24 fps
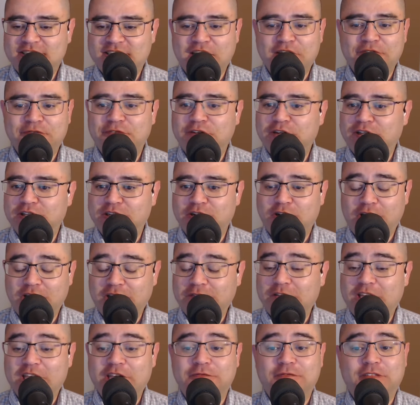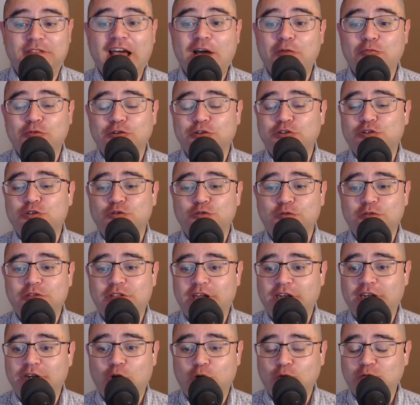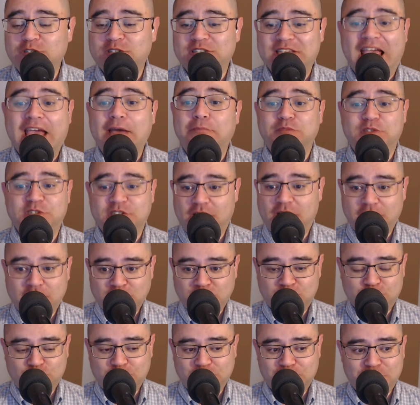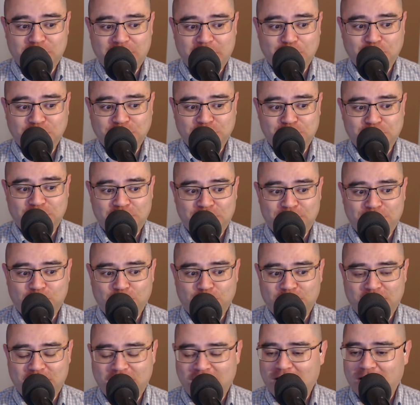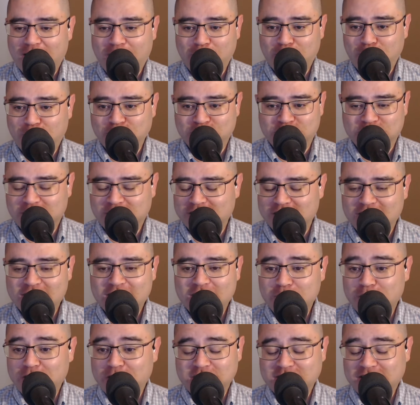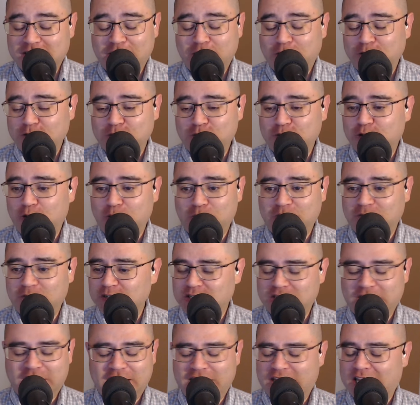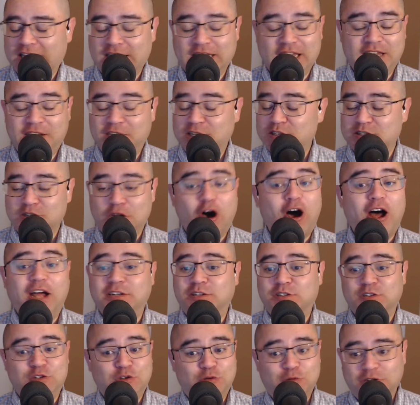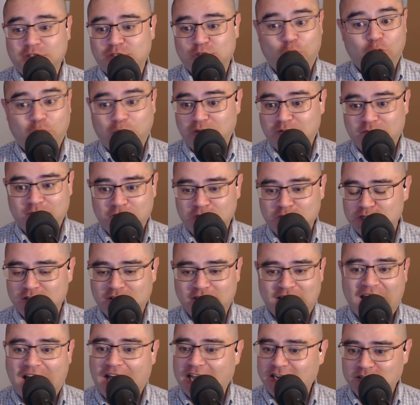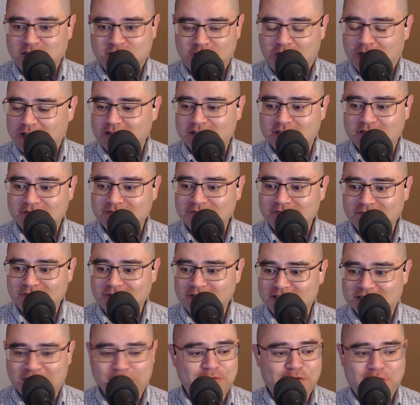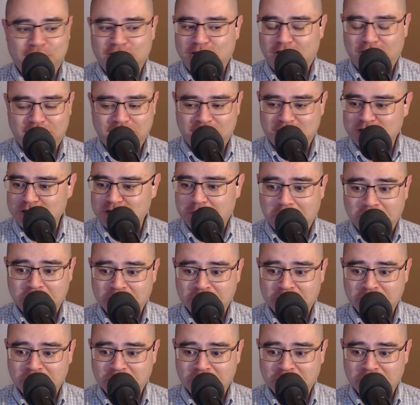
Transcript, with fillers: Definitely that, not. If, if that were true, then no Samsungs would be able yeah. to play 4K Atmos uh, because they don't do Dolby Vision. It, it, it is not to do with Dolby Vision. That is not, definitely not the issue.